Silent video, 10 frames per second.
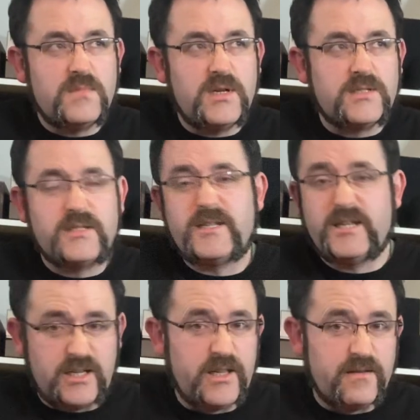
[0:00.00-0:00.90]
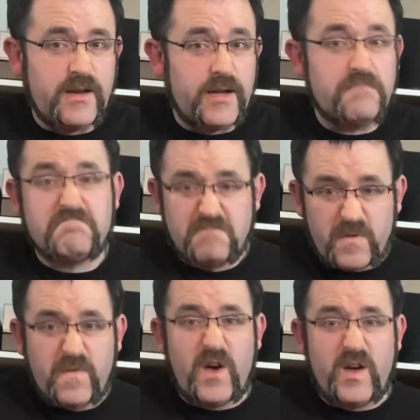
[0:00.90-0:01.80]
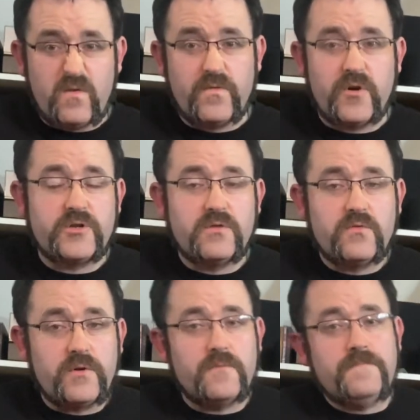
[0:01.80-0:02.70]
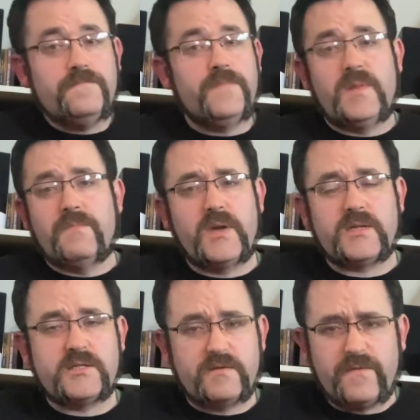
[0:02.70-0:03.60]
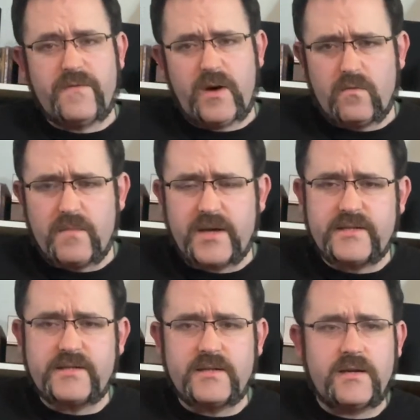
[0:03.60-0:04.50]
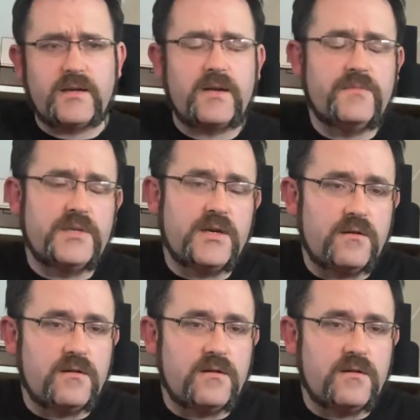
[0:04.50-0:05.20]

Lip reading: It's essentially the final version, although the final mix that comes out